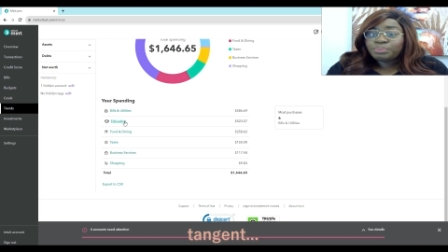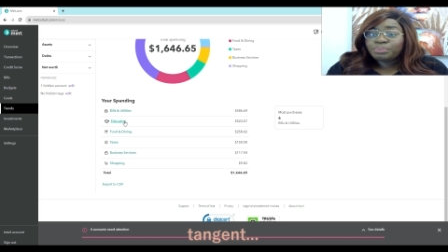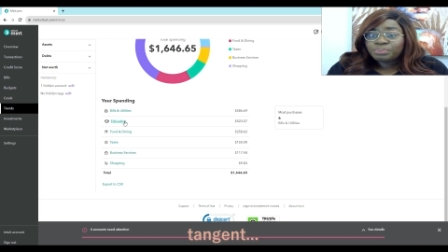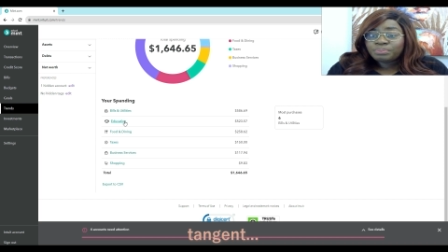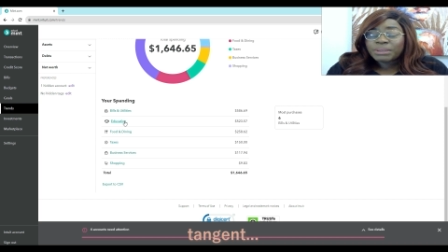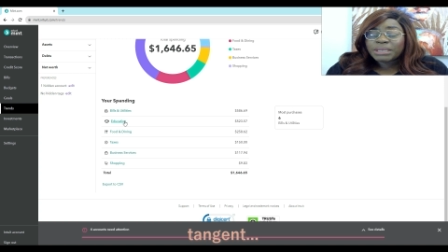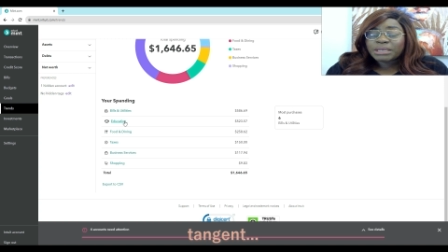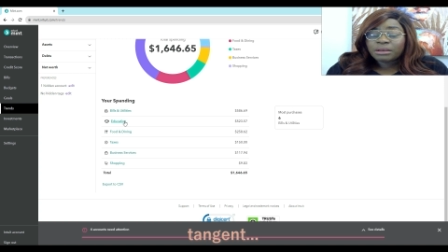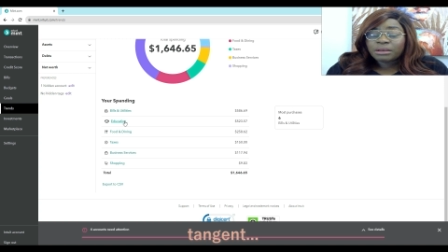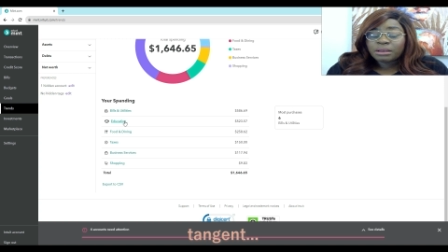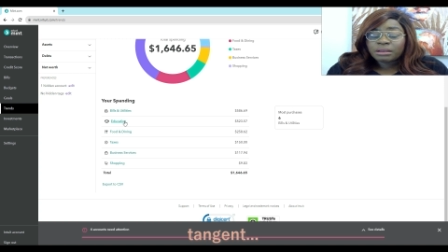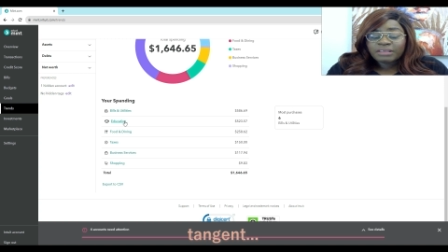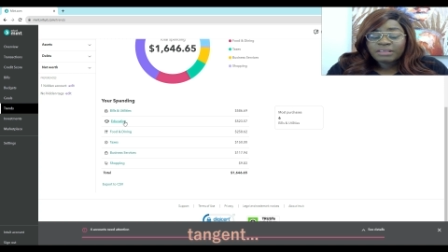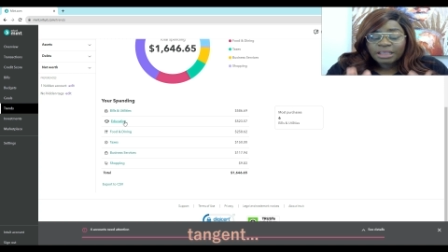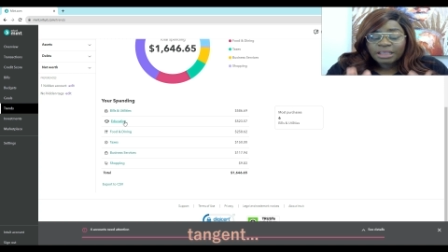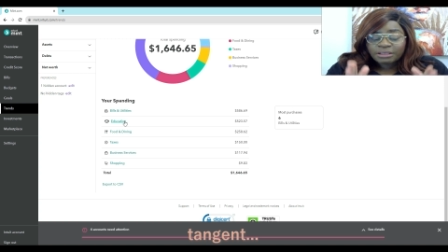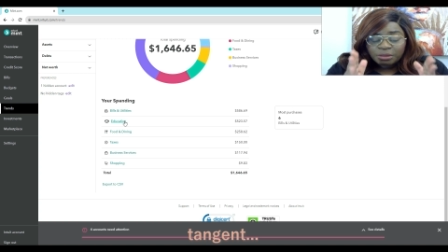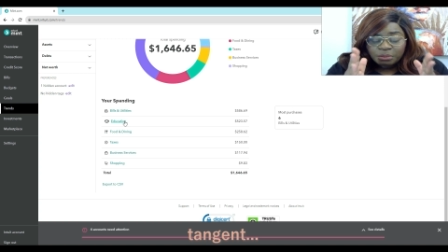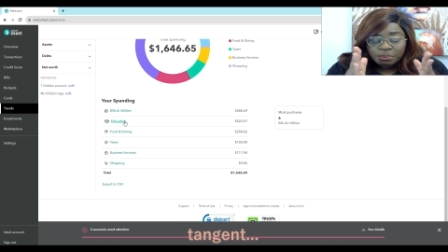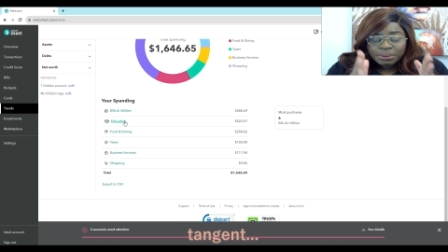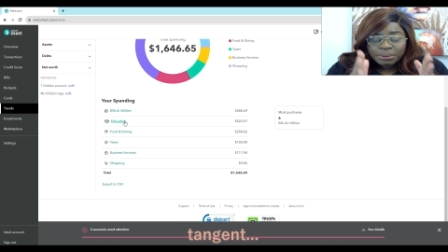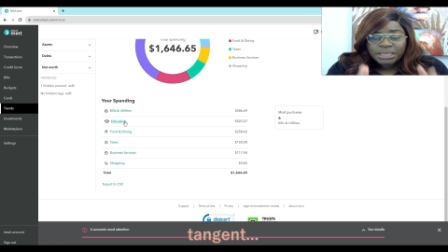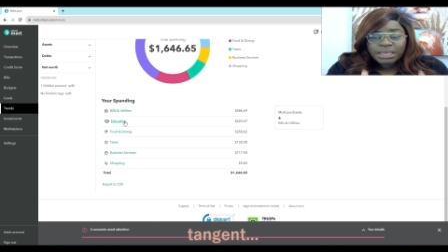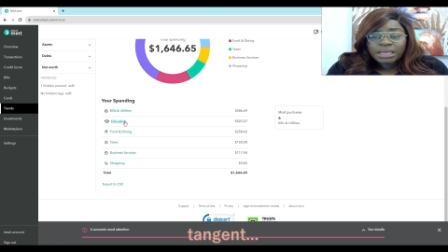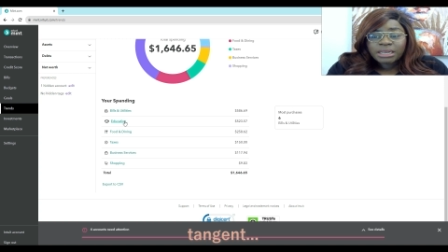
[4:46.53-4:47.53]
because at the
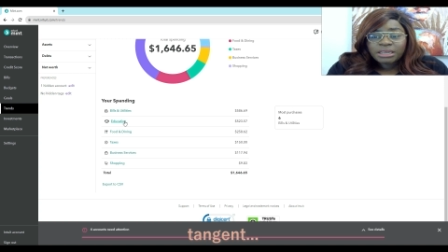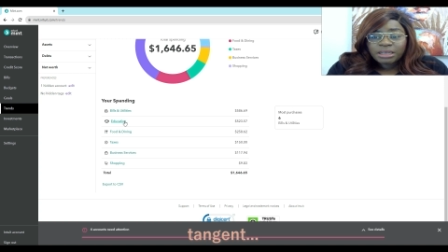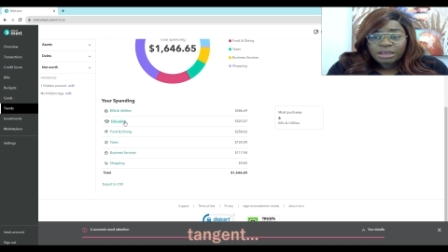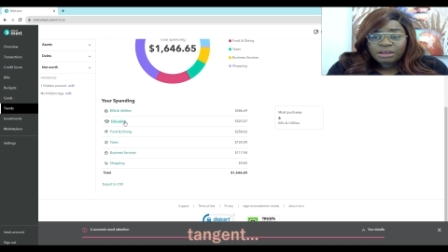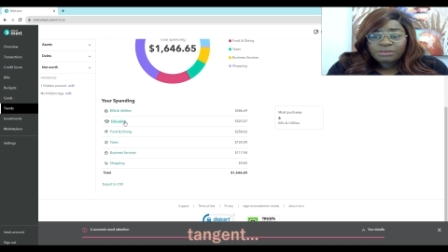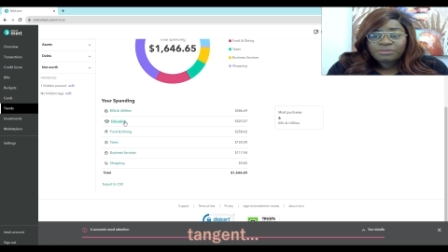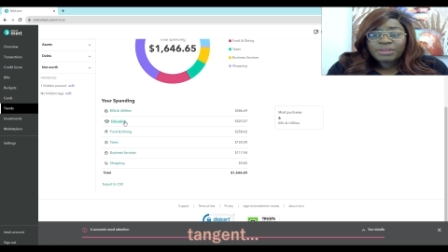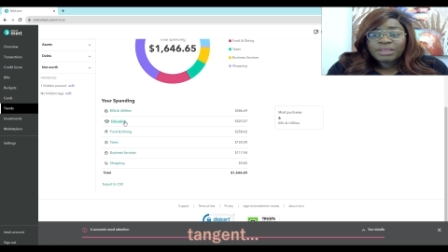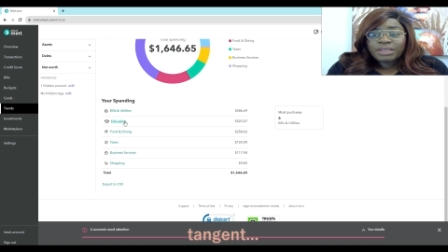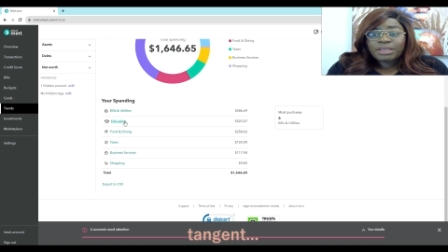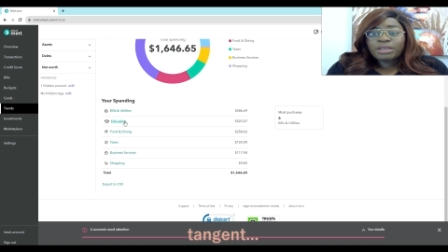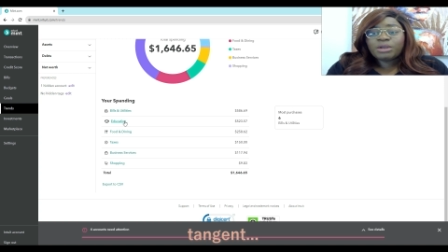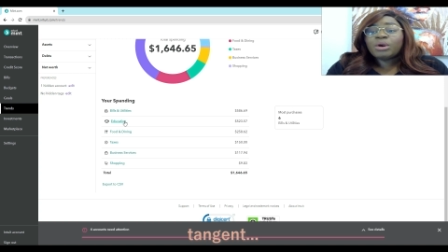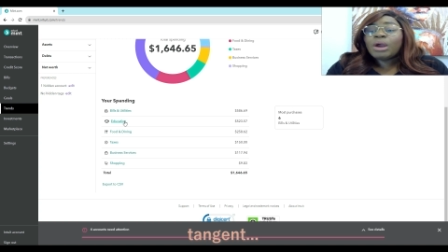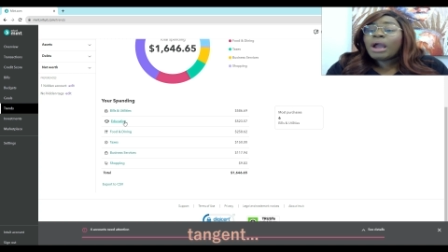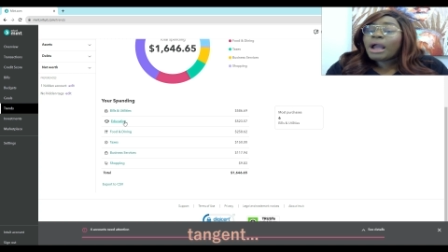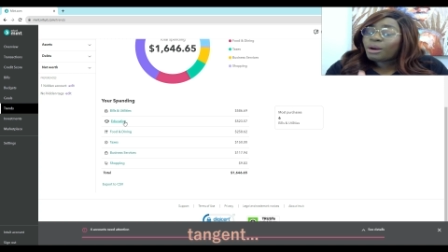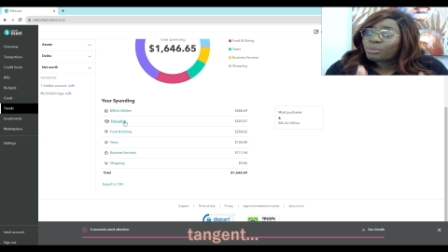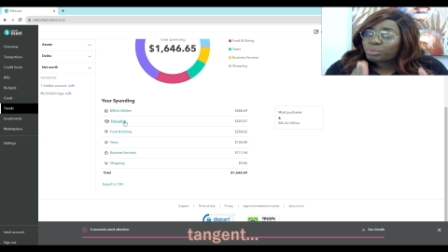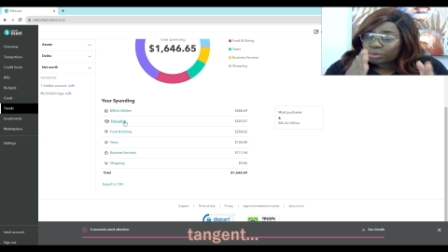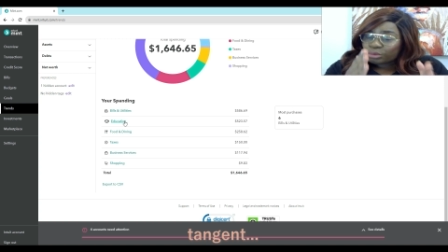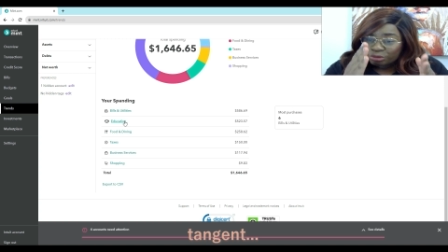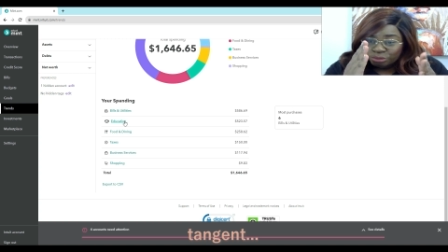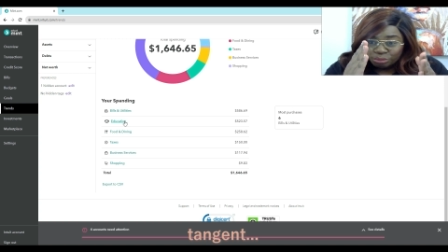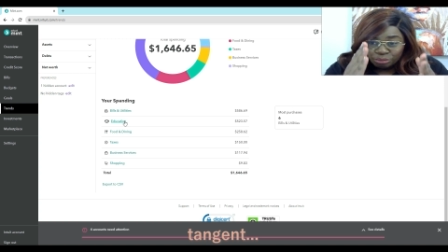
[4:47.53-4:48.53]
beginning of the year, I
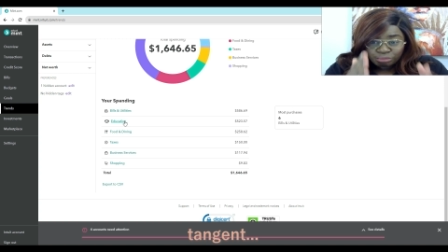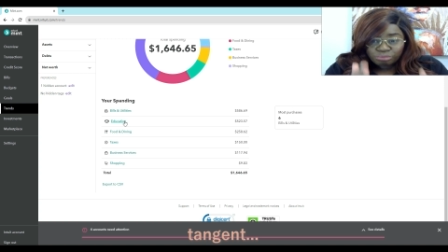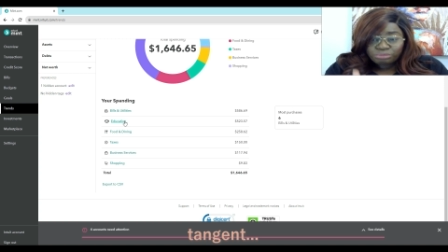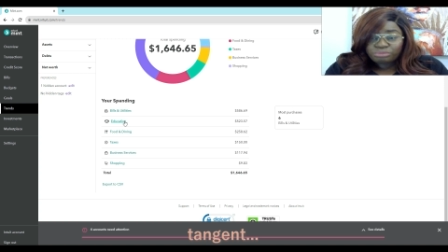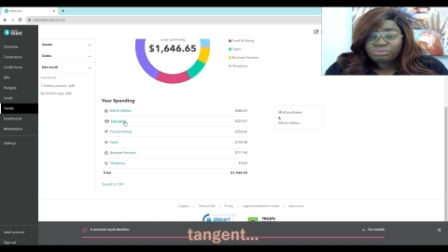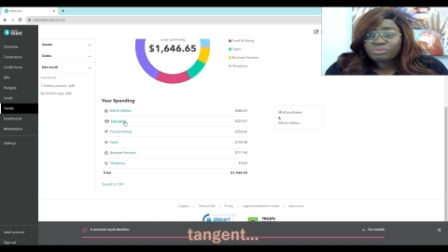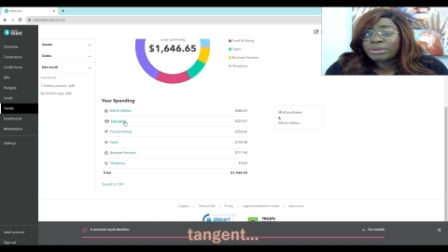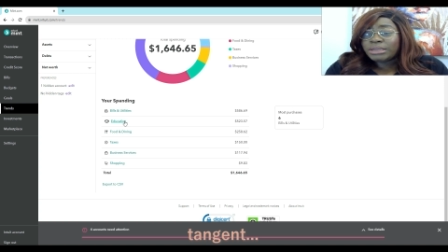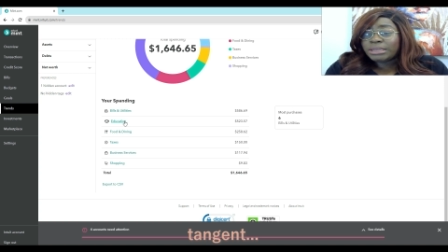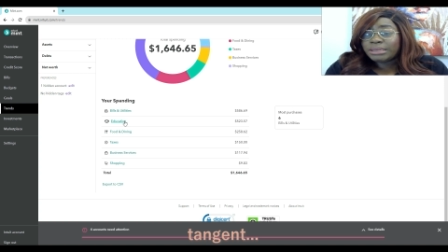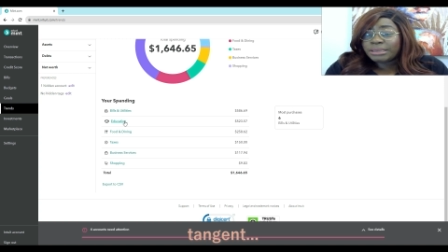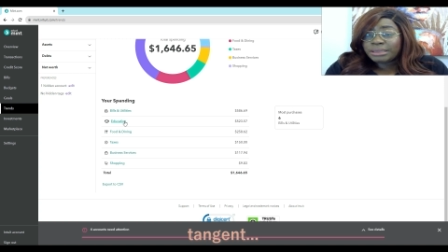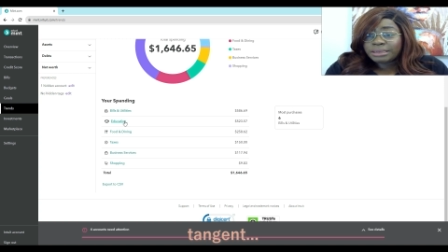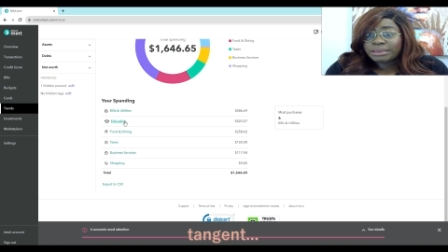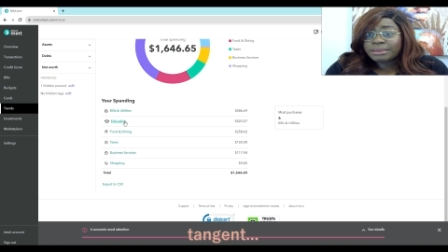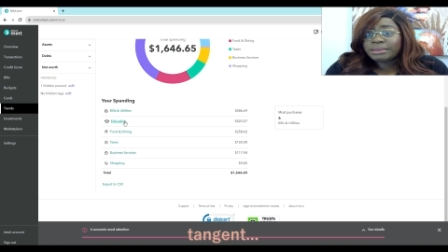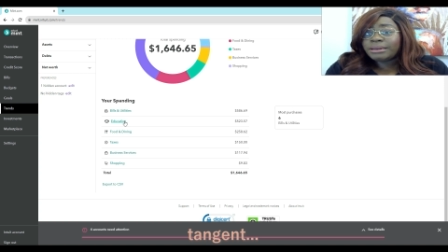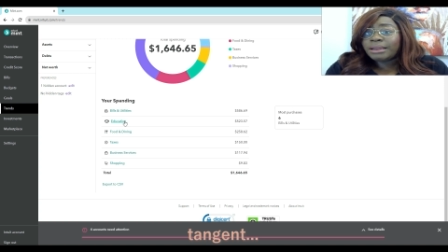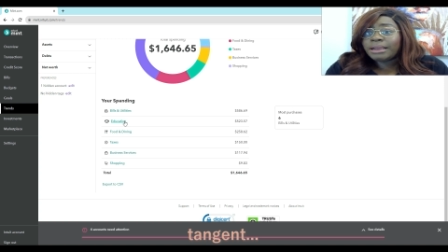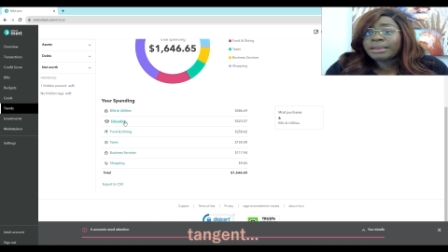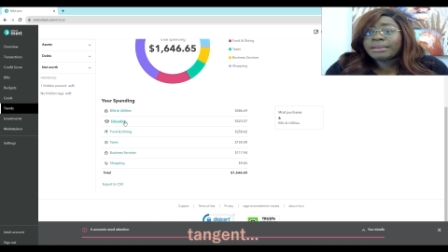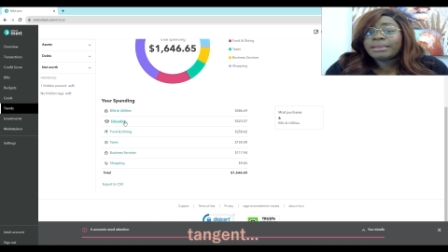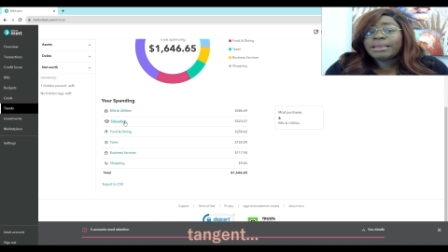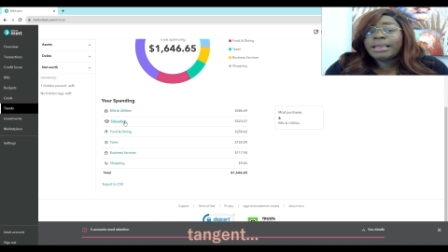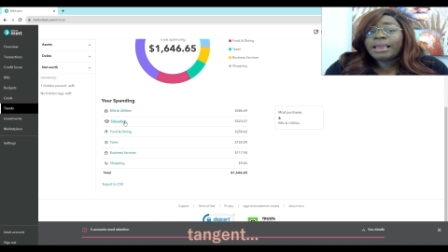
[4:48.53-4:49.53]
was really like,